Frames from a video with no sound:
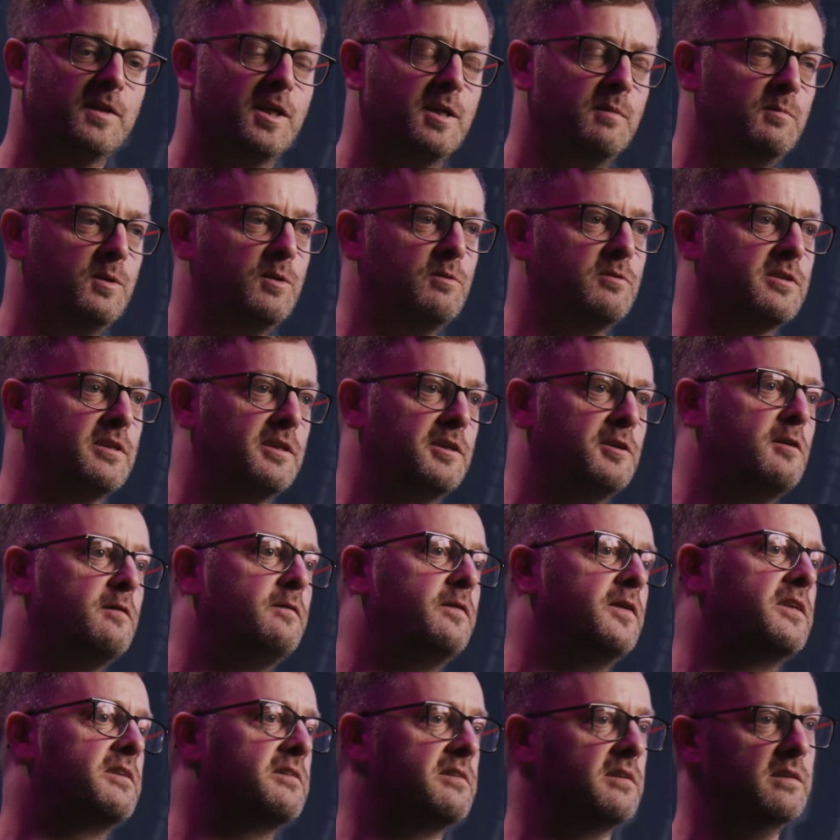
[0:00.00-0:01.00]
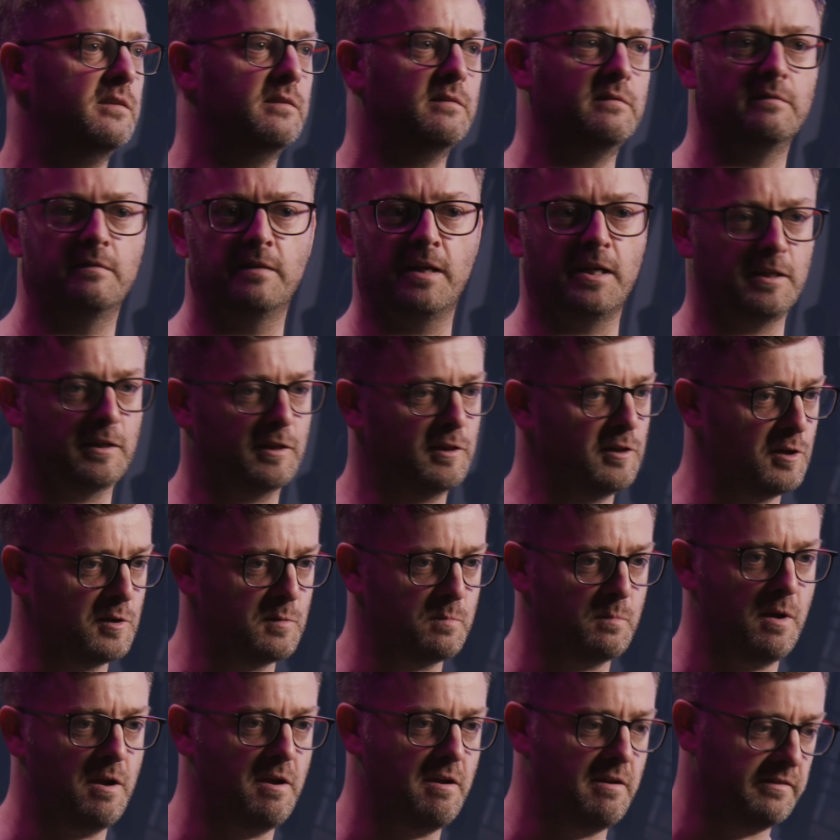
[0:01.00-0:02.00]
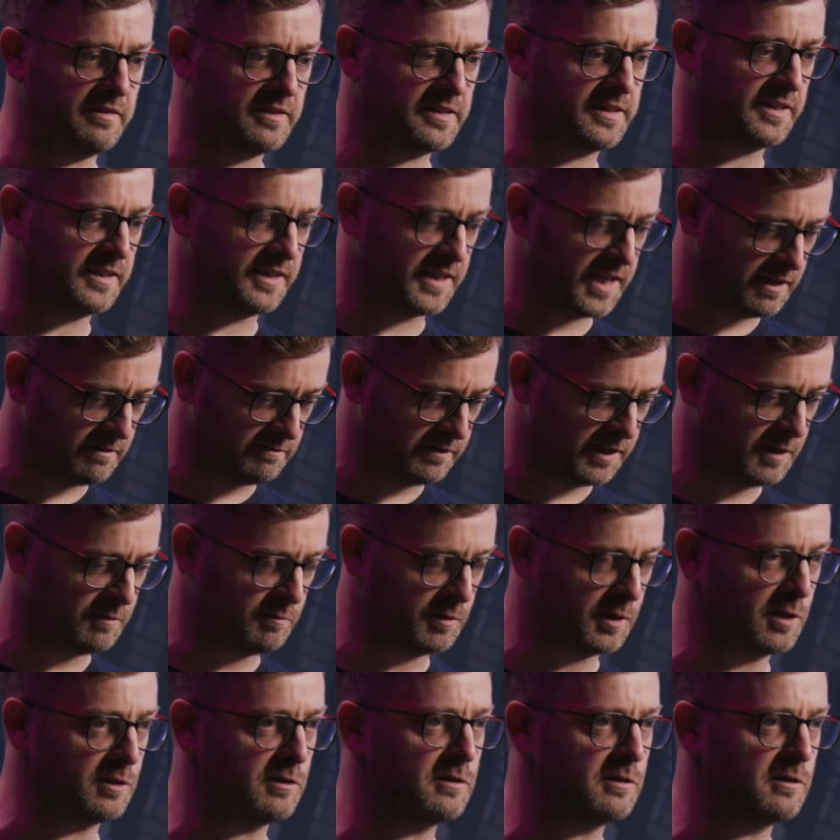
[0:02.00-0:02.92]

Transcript: commute to the office and 9 o'clock, sit down, here we